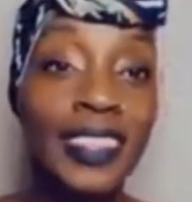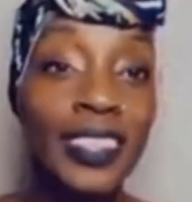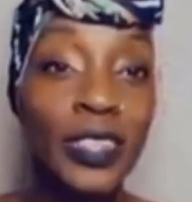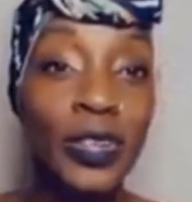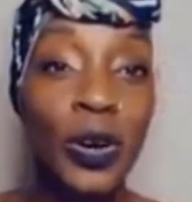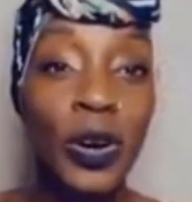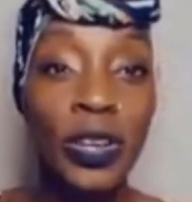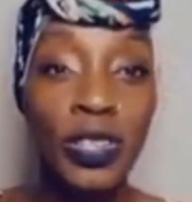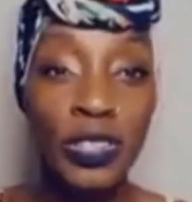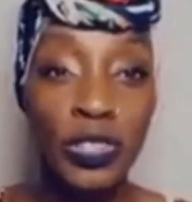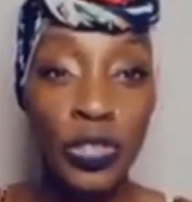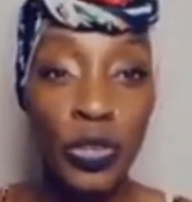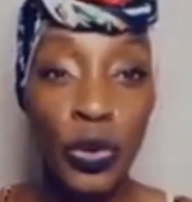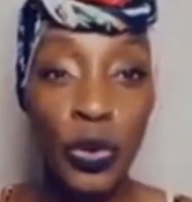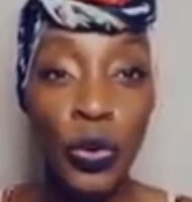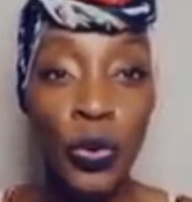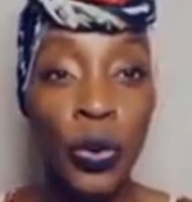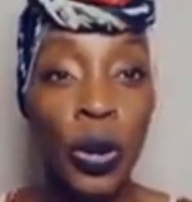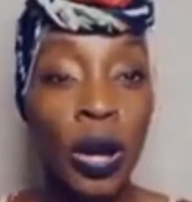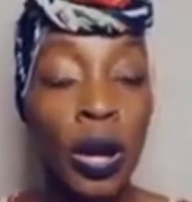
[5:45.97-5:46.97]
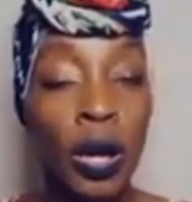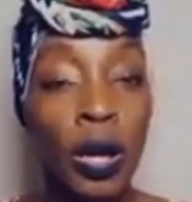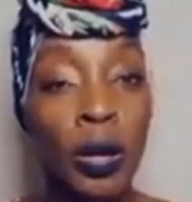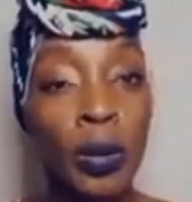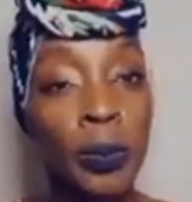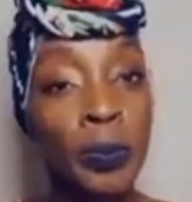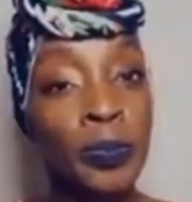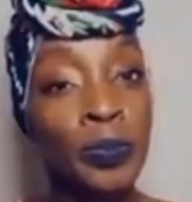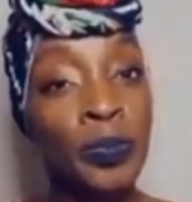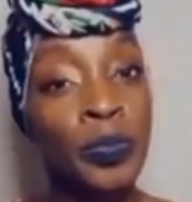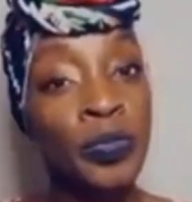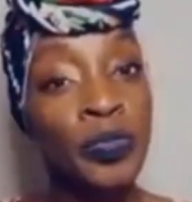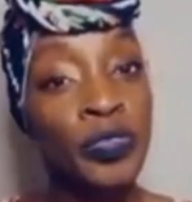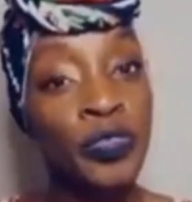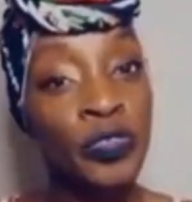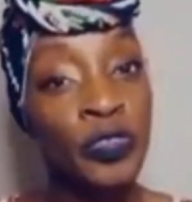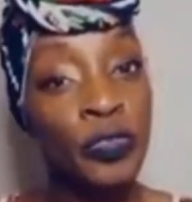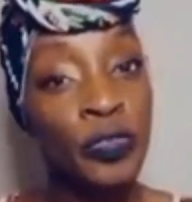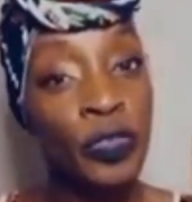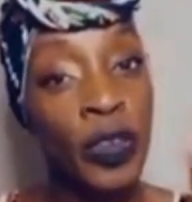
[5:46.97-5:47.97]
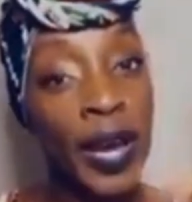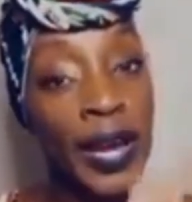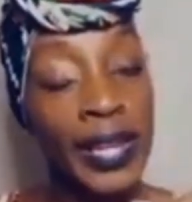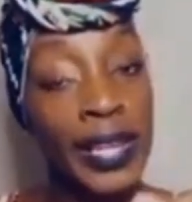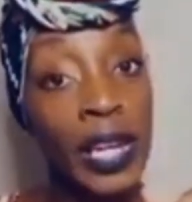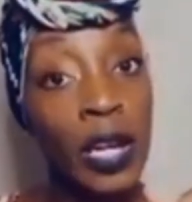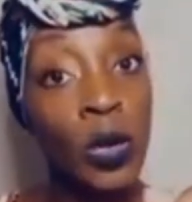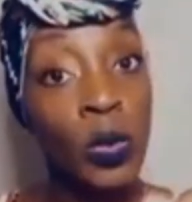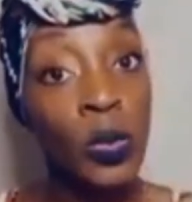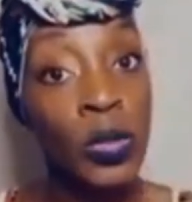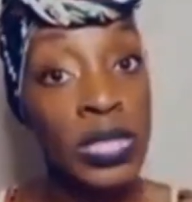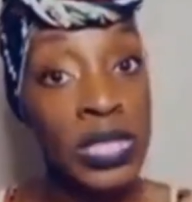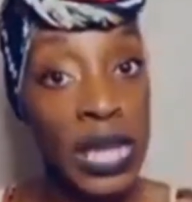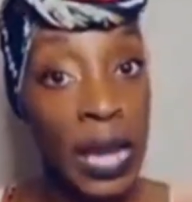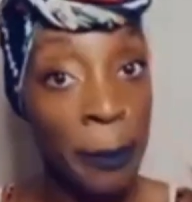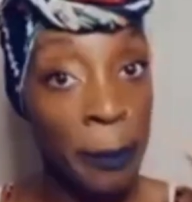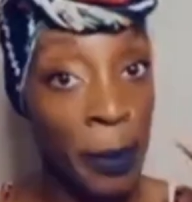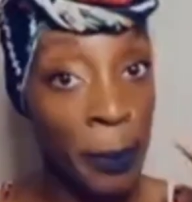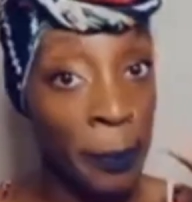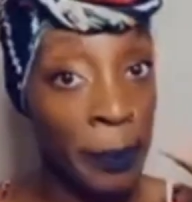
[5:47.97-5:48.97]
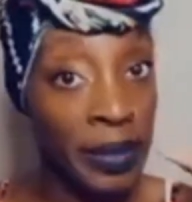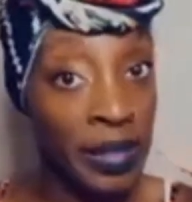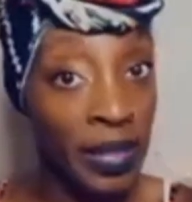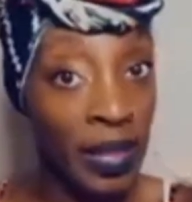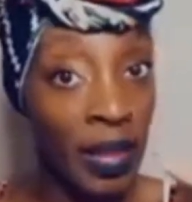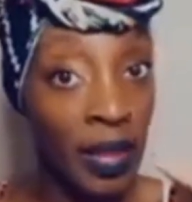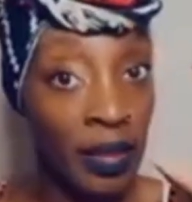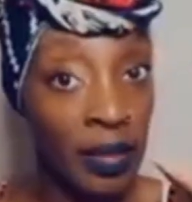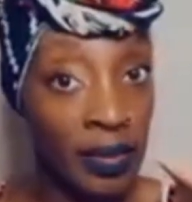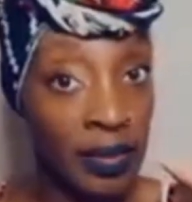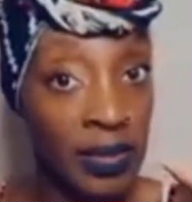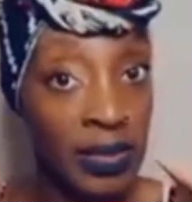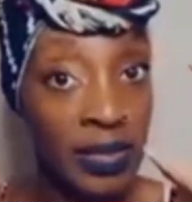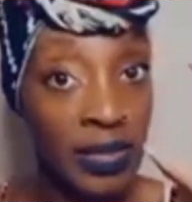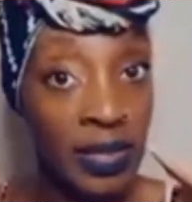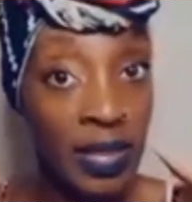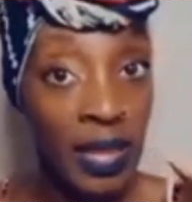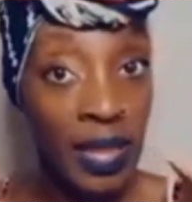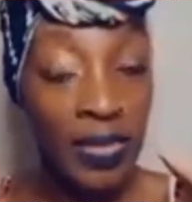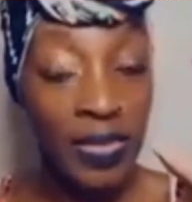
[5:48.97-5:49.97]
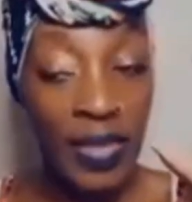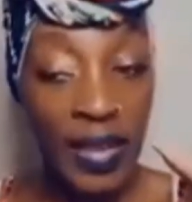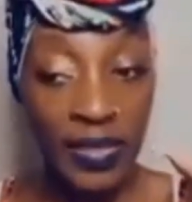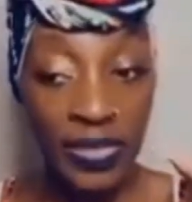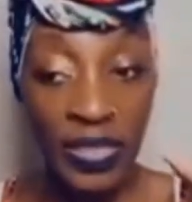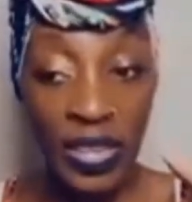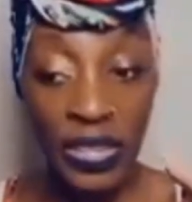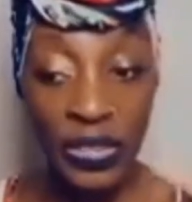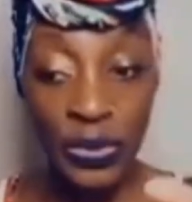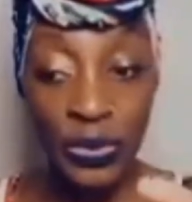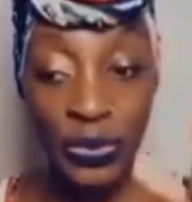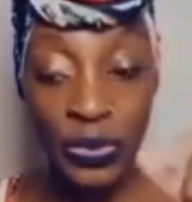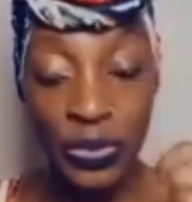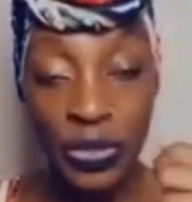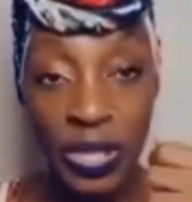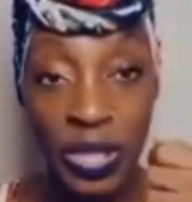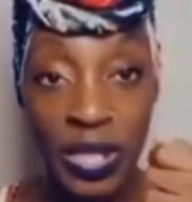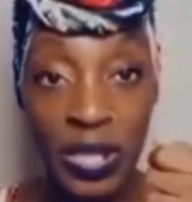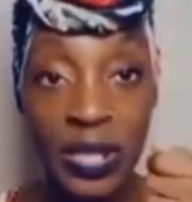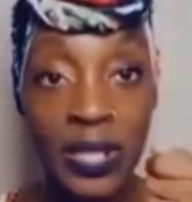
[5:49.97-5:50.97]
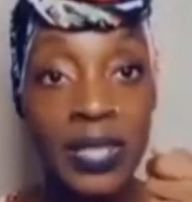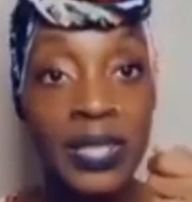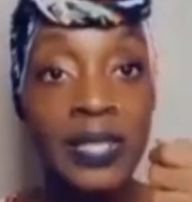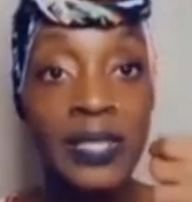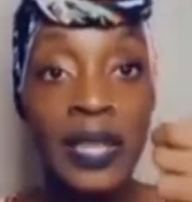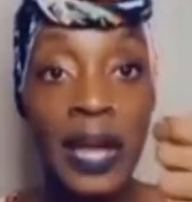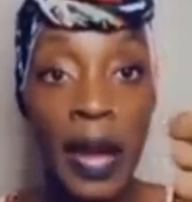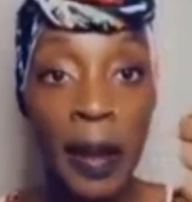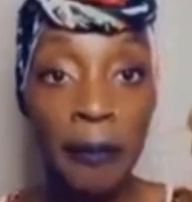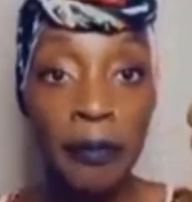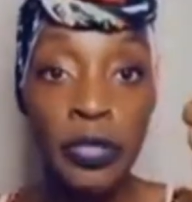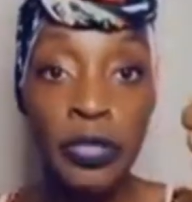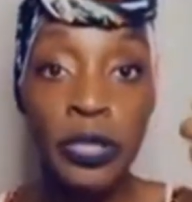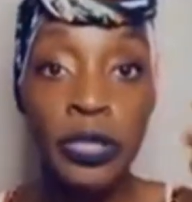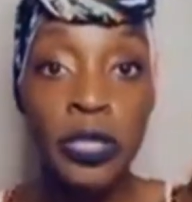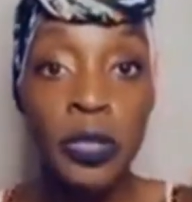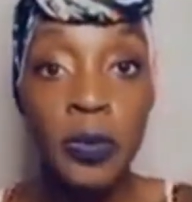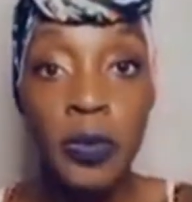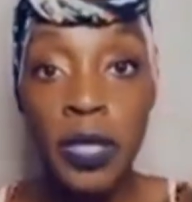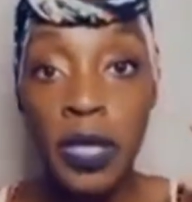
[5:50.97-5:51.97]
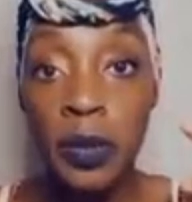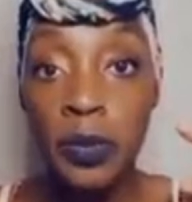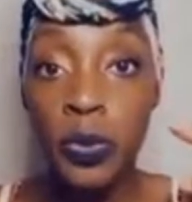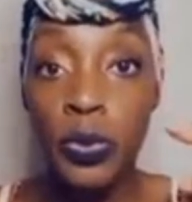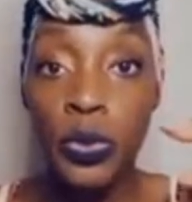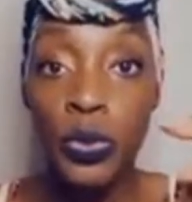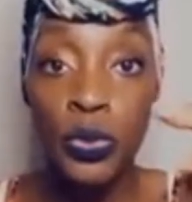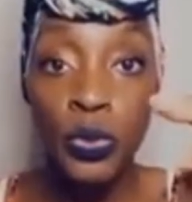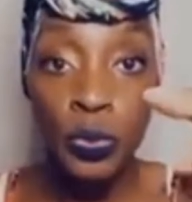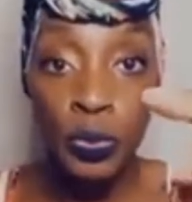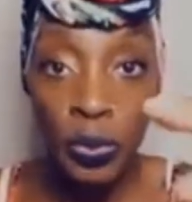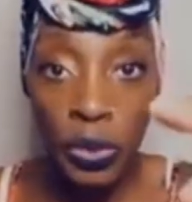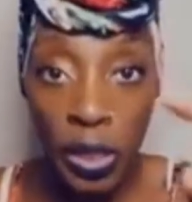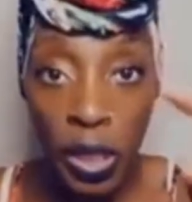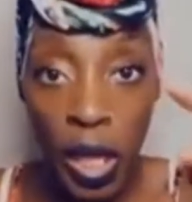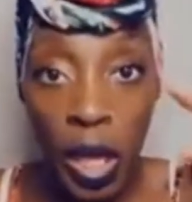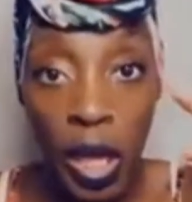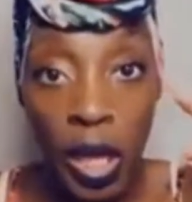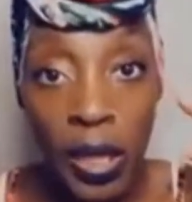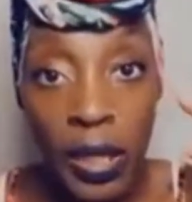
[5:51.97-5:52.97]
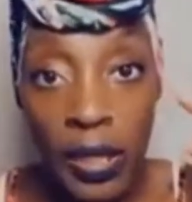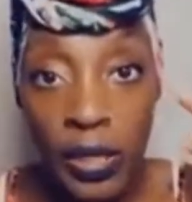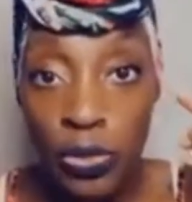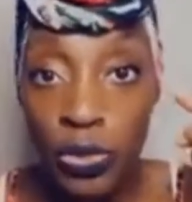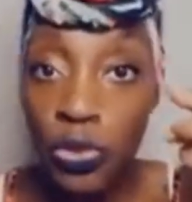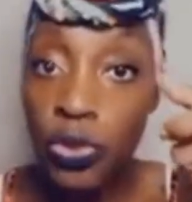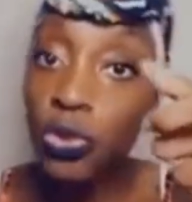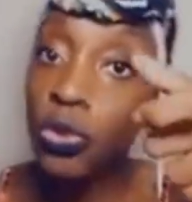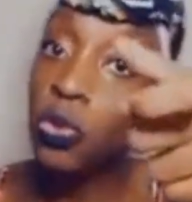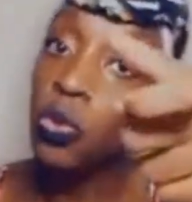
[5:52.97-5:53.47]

and then also um, find out what type of plugs that they use. You need an adapter to be able to plug into